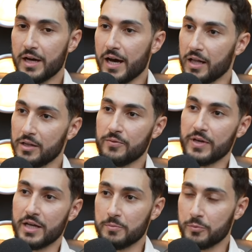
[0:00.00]

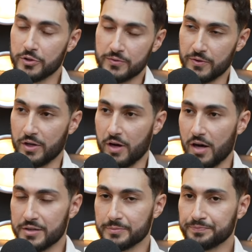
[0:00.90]
elevate and push for the
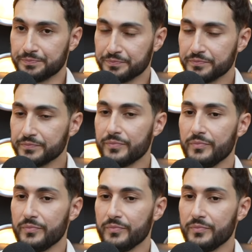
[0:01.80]
cause yeah